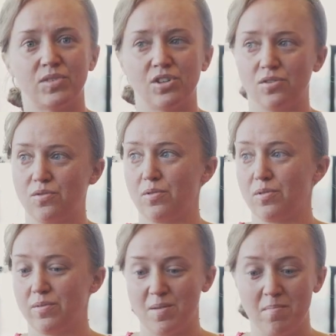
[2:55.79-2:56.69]
to
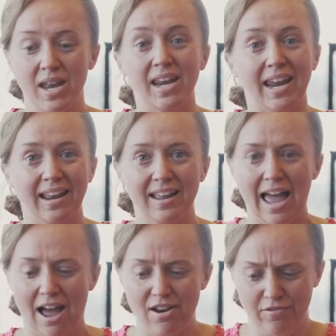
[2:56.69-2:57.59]
the many
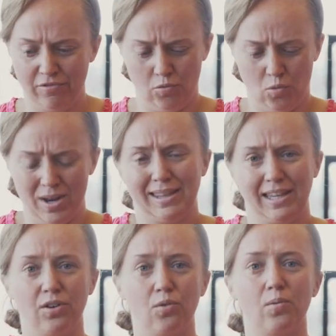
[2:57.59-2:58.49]
out of what
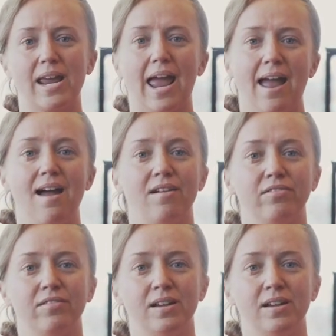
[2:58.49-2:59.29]
little we have.